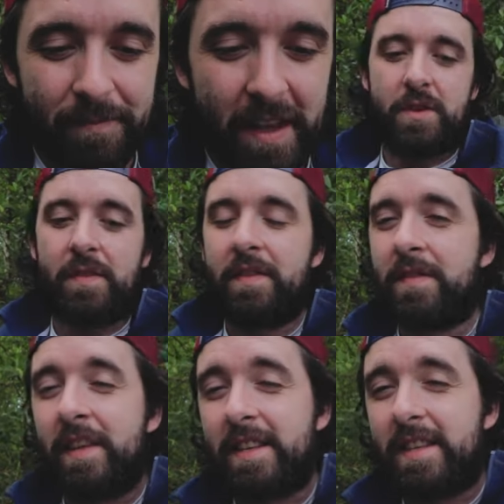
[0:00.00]
So
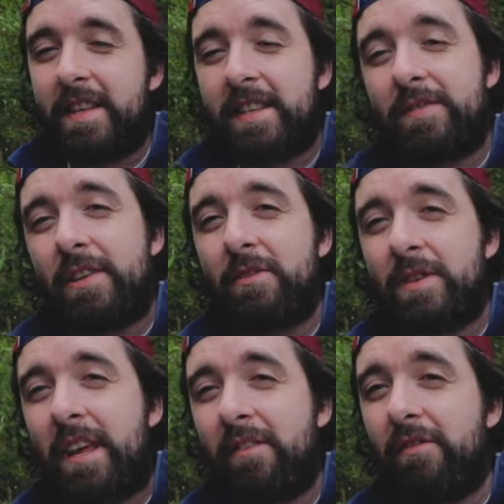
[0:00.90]
as I said, this video is
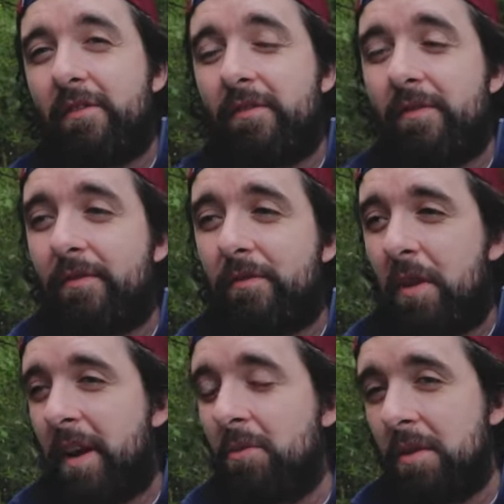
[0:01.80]
kind of for
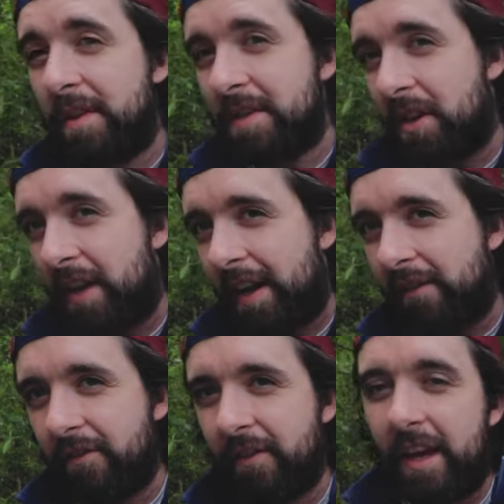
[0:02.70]
anyone that's got like a
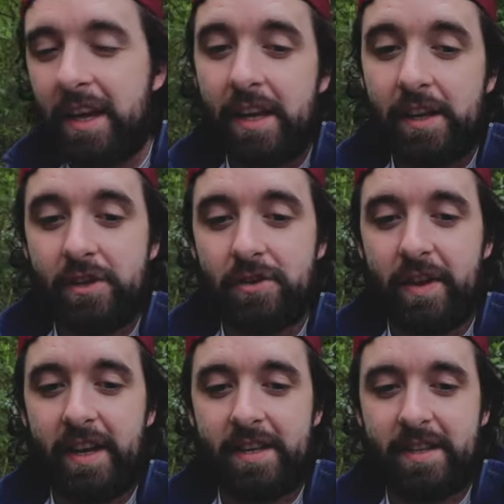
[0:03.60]
vague
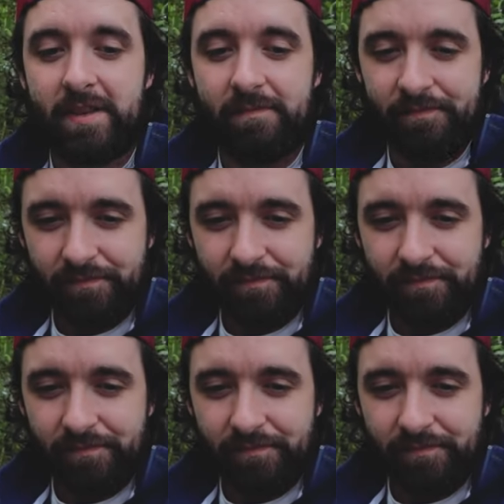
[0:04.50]
interest